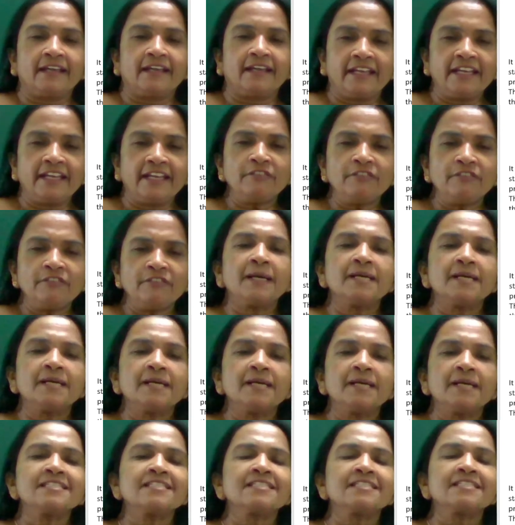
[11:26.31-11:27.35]
in
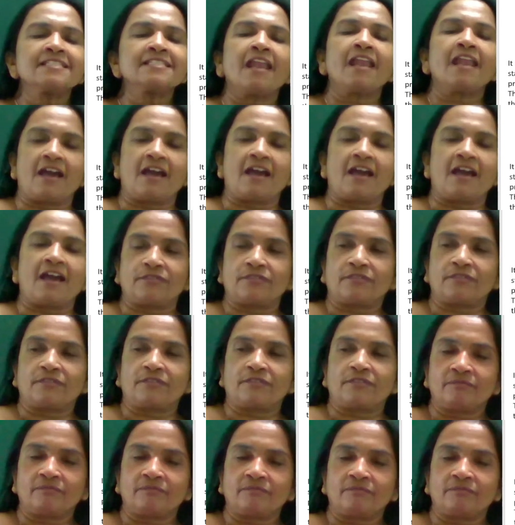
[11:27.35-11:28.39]
person's life.
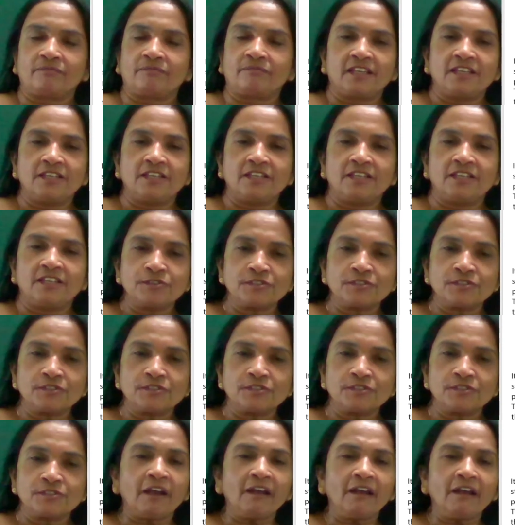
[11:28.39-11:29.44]
Used
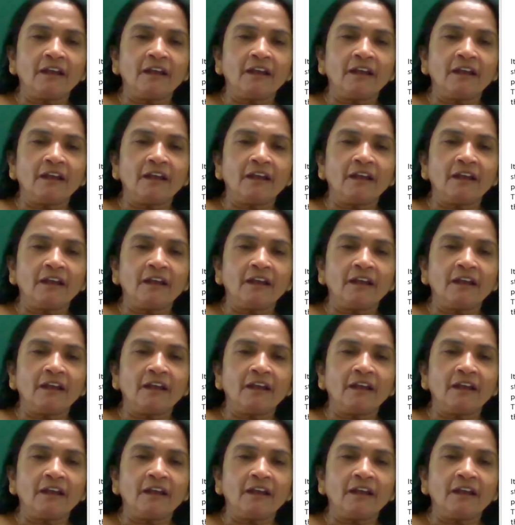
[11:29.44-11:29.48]
to